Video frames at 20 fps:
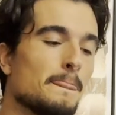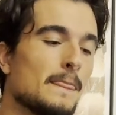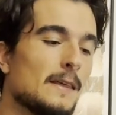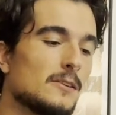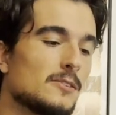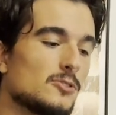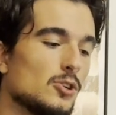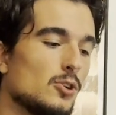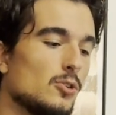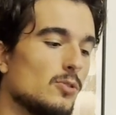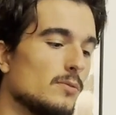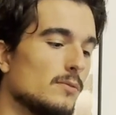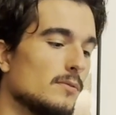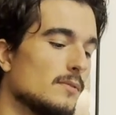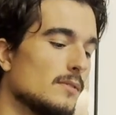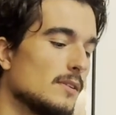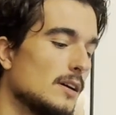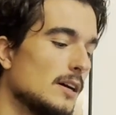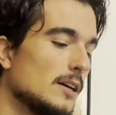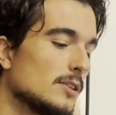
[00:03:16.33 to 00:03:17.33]
So
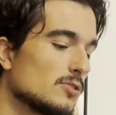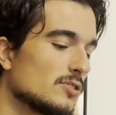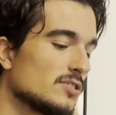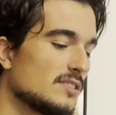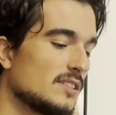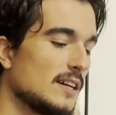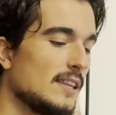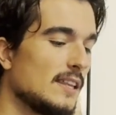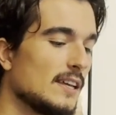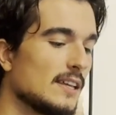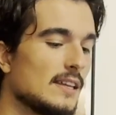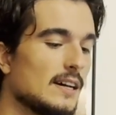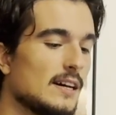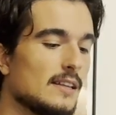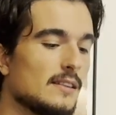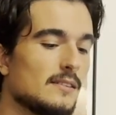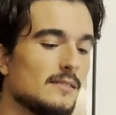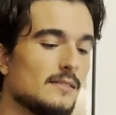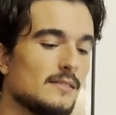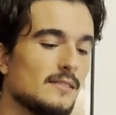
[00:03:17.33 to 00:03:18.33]
understanding
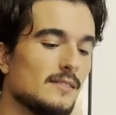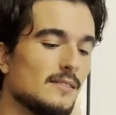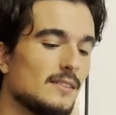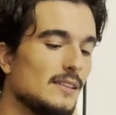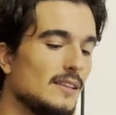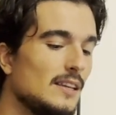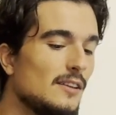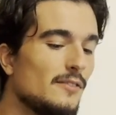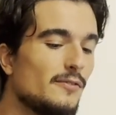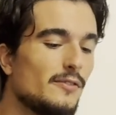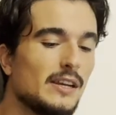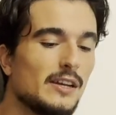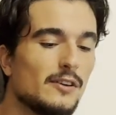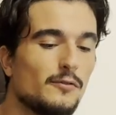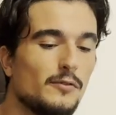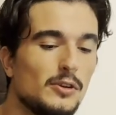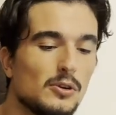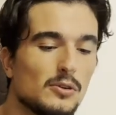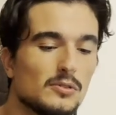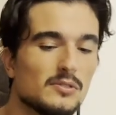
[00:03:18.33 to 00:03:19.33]
that even if
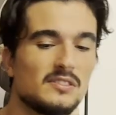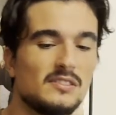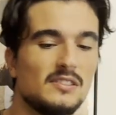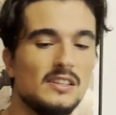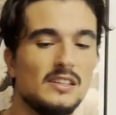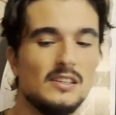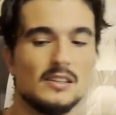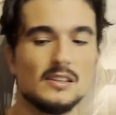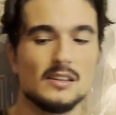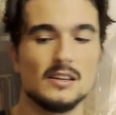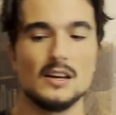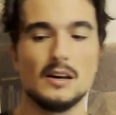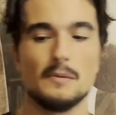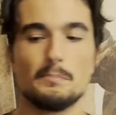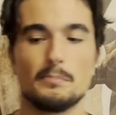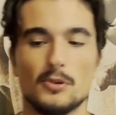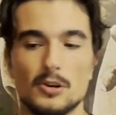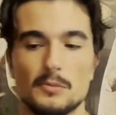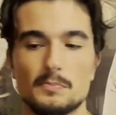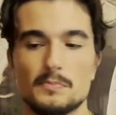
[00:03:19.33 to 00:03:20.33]
we don't see a
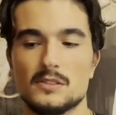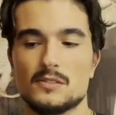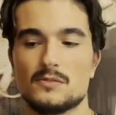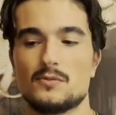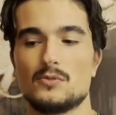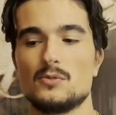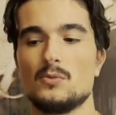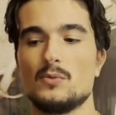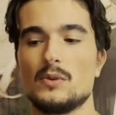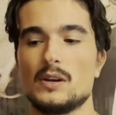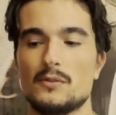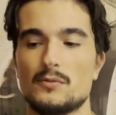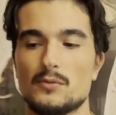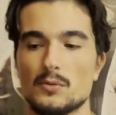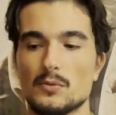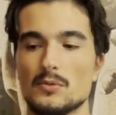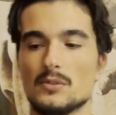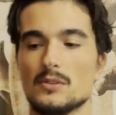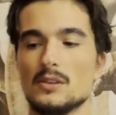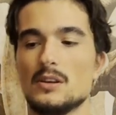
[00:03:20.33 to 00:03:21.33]
purpose for
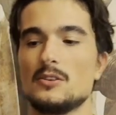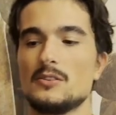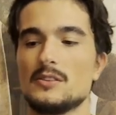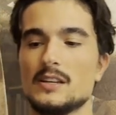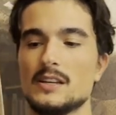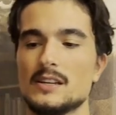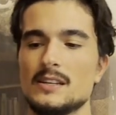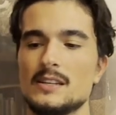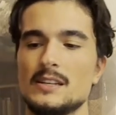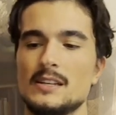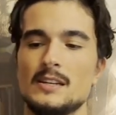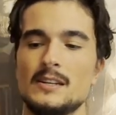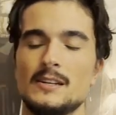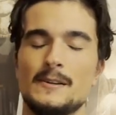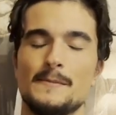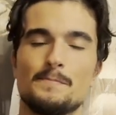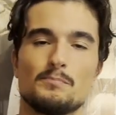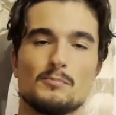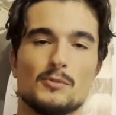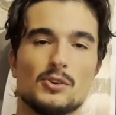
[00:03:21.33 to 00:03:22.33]
whatever we're learning,
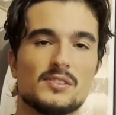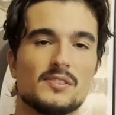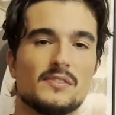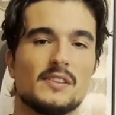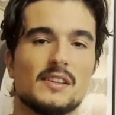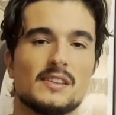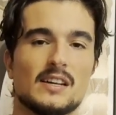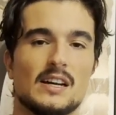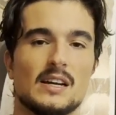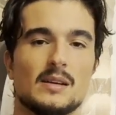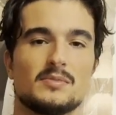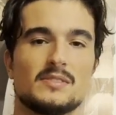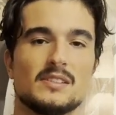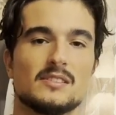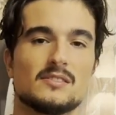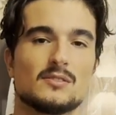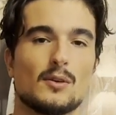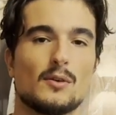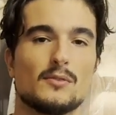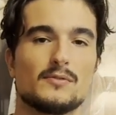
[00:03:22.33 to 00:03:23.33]
most of the times it
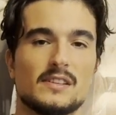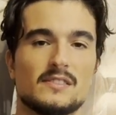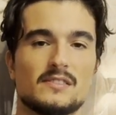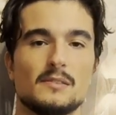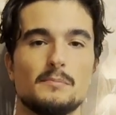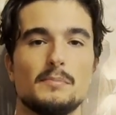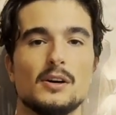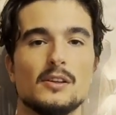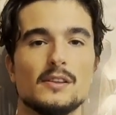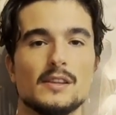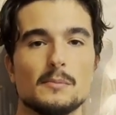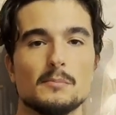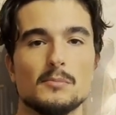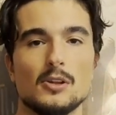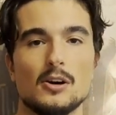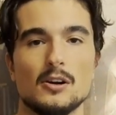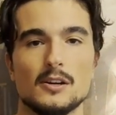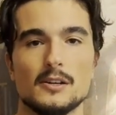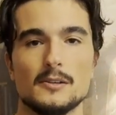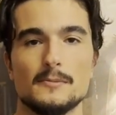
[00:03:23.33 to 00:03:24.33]
serves as a building
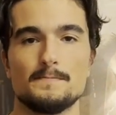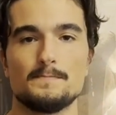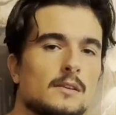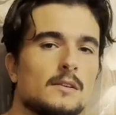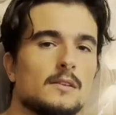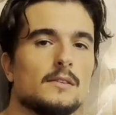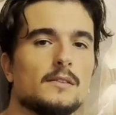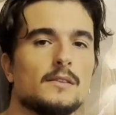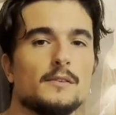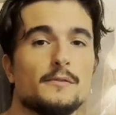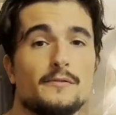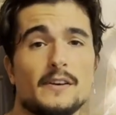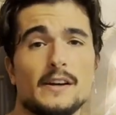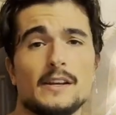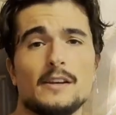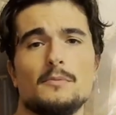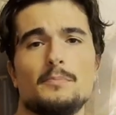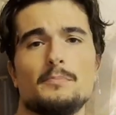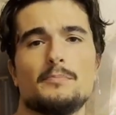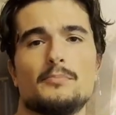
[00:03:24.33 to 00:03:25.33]
block. The
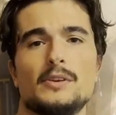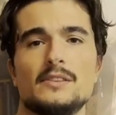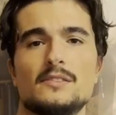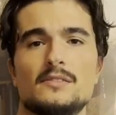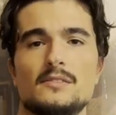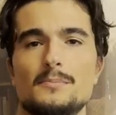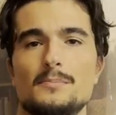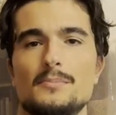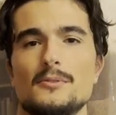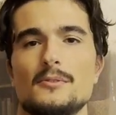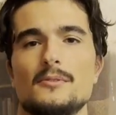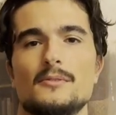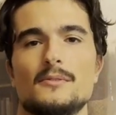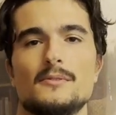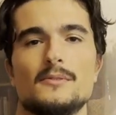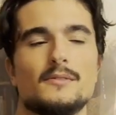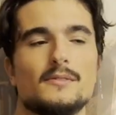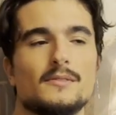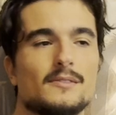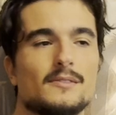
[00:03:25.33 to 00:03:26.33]
final principle